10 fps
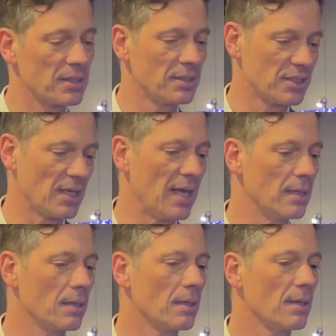in a state,
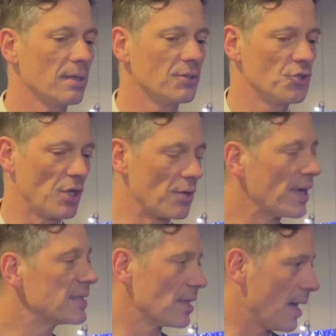
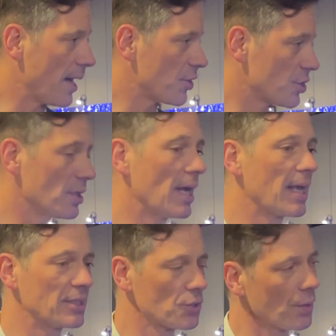generates an action, and
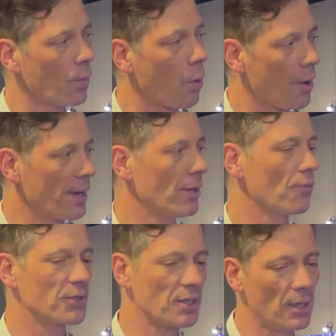gets a reward. And
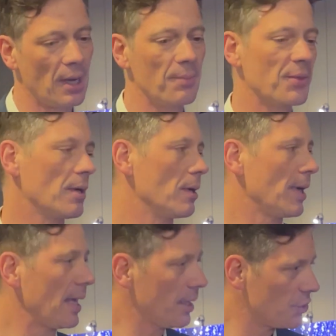over time, the
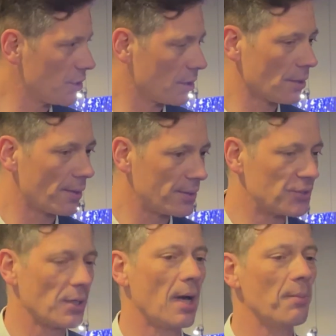agent learns
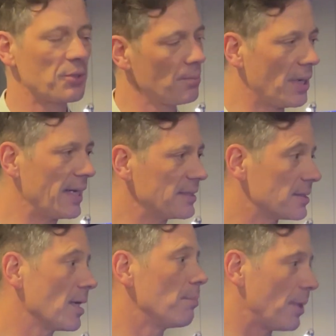to optimize
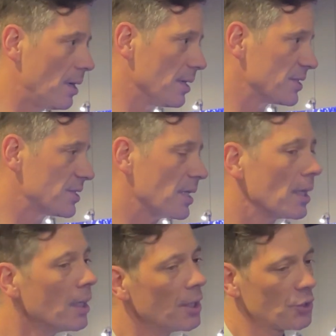a policy to